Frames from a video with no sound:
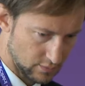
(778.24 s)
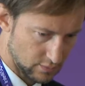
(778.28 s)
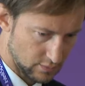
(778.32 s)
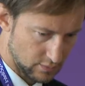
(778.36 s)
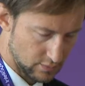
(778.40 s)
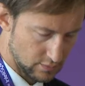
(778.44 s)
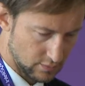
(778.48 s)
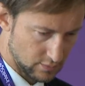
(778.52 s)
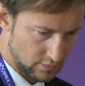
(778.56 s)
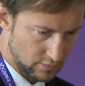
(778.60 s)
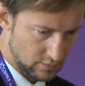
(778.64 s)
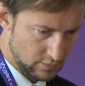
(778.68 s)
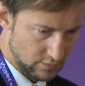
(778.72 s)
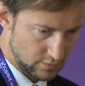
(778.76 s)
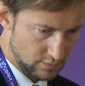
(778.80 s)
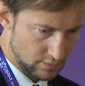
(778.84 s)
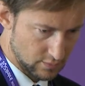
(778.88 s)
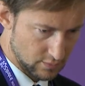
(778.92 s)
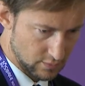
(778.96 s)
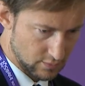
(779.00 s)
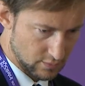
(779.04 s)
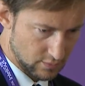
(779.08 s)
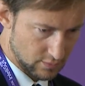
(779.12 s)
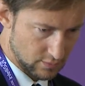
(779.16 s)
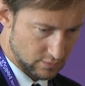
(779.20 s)

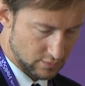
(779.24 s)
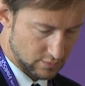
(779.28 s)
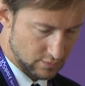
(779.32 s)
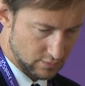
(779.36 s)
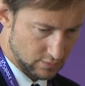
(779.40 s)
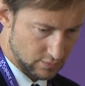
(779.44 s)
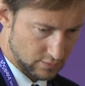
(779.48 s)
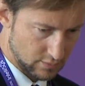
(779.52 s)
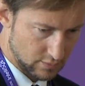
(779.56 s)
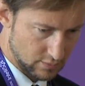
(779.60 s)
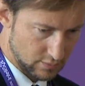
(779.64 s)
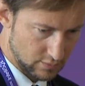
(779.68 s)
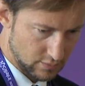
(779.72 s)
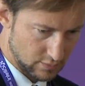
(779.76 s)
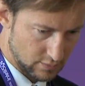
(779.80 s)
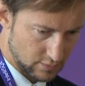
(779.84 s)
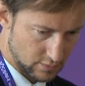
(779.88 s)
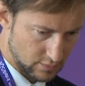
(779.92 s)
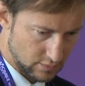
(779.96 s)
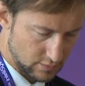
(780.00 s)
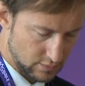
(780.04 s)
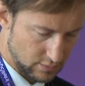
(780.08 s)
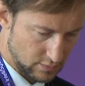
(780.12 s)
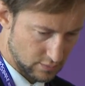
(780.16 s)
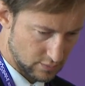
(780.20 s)

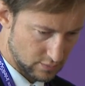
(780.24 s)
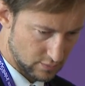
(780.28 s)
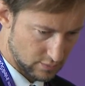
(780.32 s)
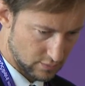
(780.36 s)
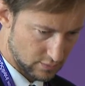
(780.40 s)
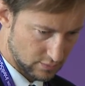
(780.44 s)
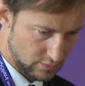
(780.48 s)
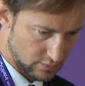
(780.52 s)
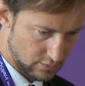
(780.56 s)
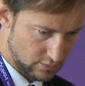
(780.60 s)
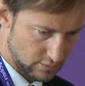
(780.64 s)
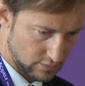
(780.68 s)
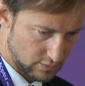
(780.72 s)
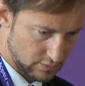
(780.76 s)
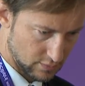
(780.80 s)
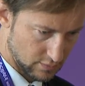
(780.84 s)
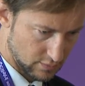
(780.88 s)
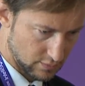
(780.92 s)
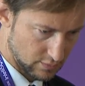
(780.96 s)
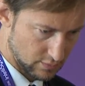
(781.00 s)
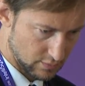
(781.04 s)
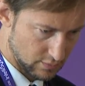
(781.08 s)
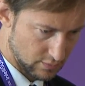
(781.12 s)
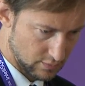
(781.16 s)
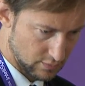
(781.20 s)

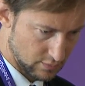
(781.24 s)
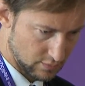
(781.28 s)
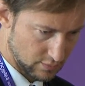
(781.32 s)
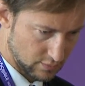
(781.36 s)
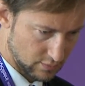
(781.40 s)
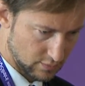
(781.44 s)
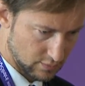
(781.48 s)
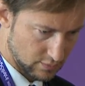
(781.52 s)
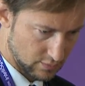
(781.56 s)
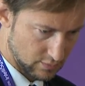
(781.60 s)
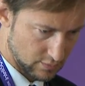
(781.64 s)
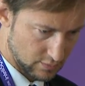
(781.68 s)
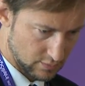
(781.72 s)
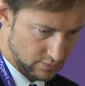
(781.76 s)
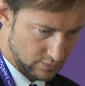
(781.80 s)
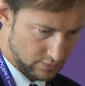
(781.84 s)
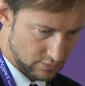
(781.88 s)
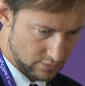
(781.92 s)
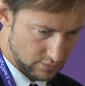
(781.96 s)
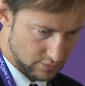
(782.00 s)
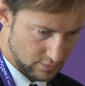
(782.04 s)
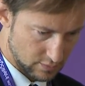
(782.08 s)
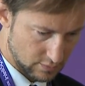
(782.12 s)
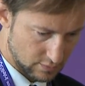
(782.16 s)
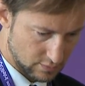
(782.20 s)

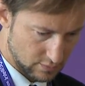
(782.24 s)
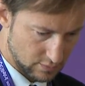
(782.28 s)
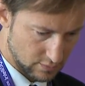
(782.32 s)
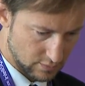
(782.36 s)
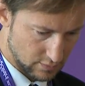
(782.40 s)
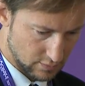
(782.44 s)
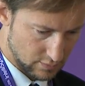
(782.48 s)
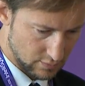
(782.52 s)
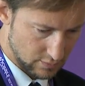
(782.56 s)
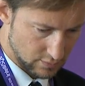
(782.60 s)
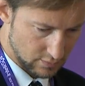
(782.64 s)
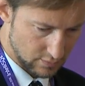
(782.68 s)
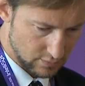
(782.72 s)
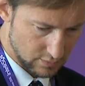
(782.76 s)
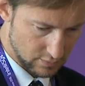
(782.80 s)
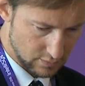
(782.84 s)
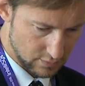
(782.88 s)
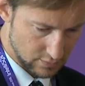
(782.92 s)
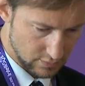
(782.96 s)
(silence)